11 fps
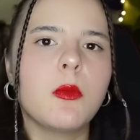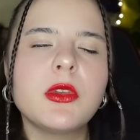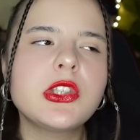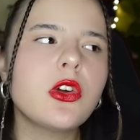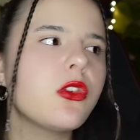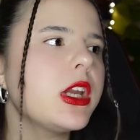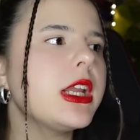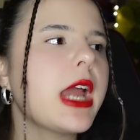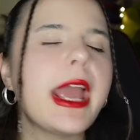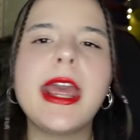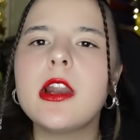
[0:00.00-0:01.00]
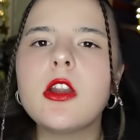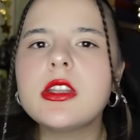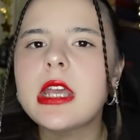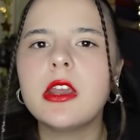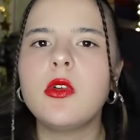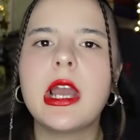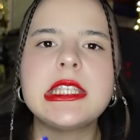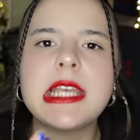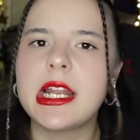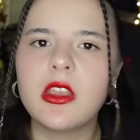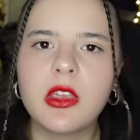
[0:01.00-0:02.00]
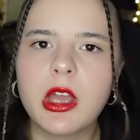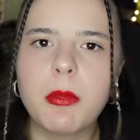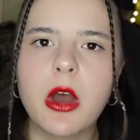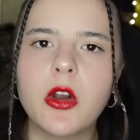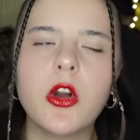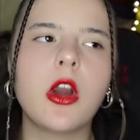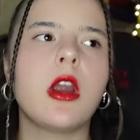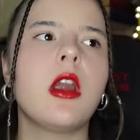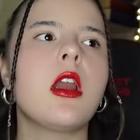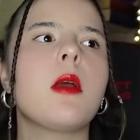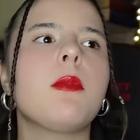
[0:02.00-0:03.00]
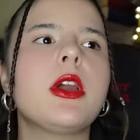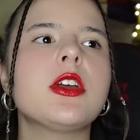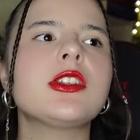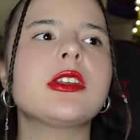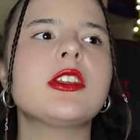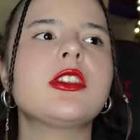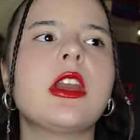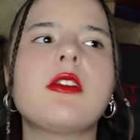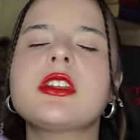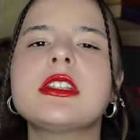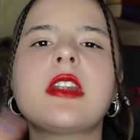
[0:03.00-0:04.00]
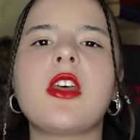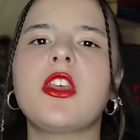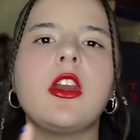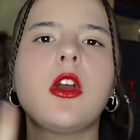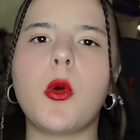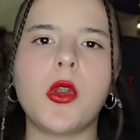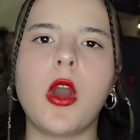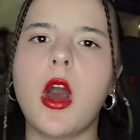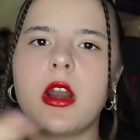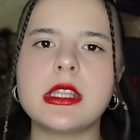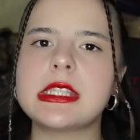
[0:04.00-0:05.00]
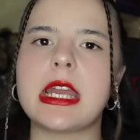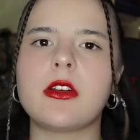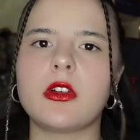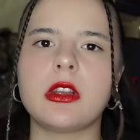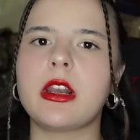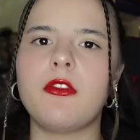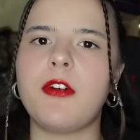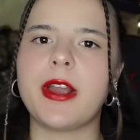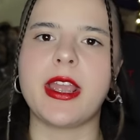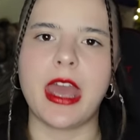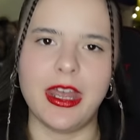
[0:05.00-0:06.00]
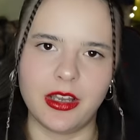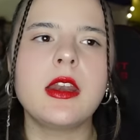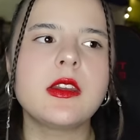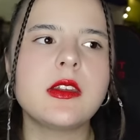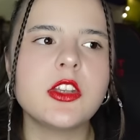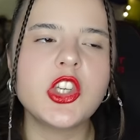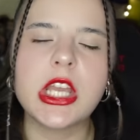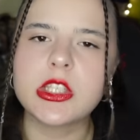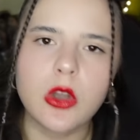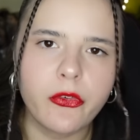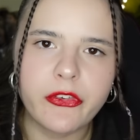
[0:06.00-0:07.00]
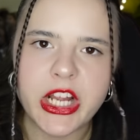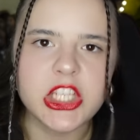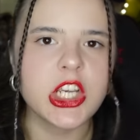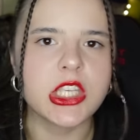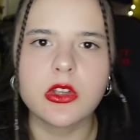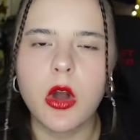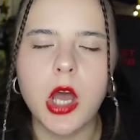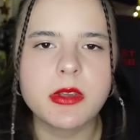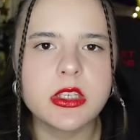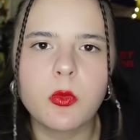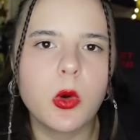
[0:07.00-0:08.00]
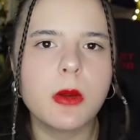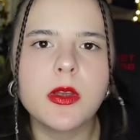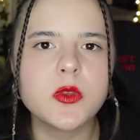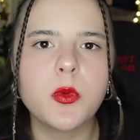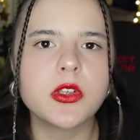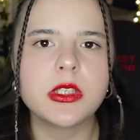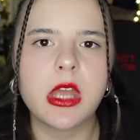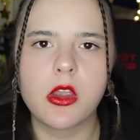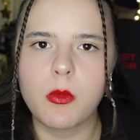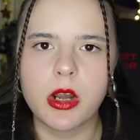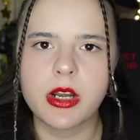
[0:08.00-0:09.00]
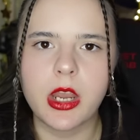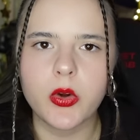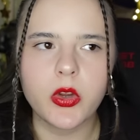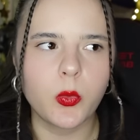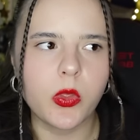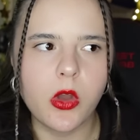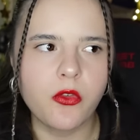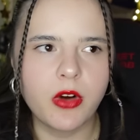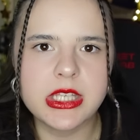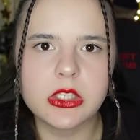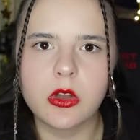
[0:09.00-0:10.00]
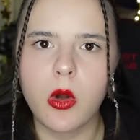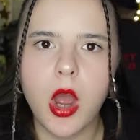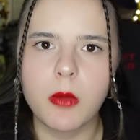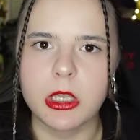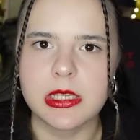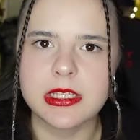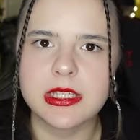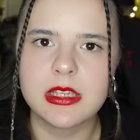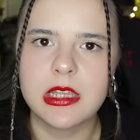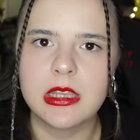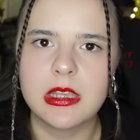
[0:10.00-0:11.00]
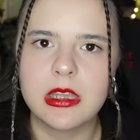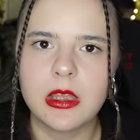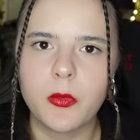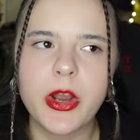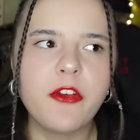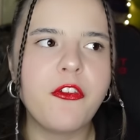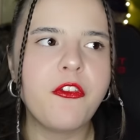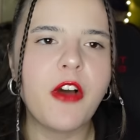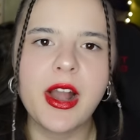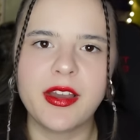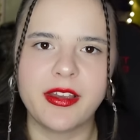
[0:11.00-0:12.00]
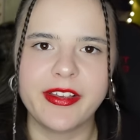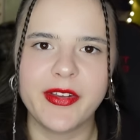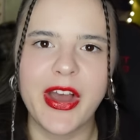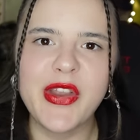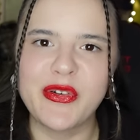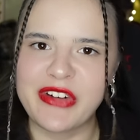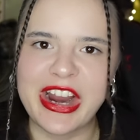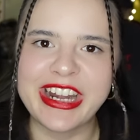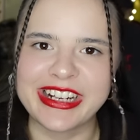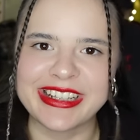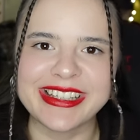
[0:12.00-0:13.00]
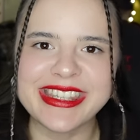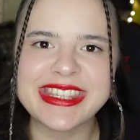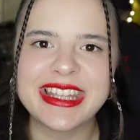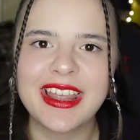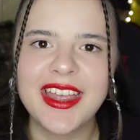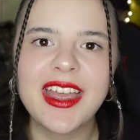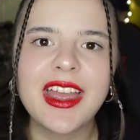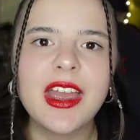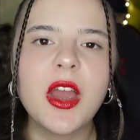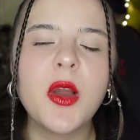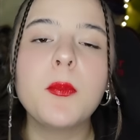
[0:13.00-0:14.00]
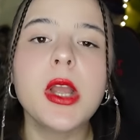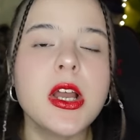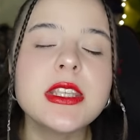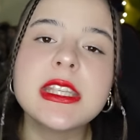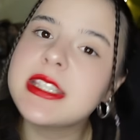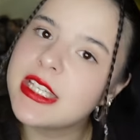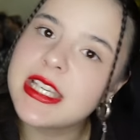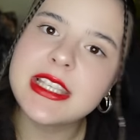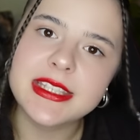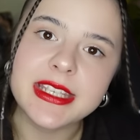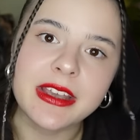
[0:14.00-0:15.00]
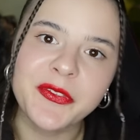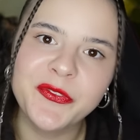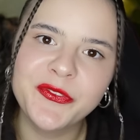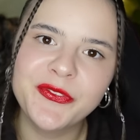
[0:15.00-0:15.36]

Missouri, I cannot tell you guys anything about her because there's nothing going on inside her little fucking head. And she has no friends, she has no hobbies. What am I supposed to tell you about a character with no friends and no hobbies? Why the fuck are you writing this? Because it's easy.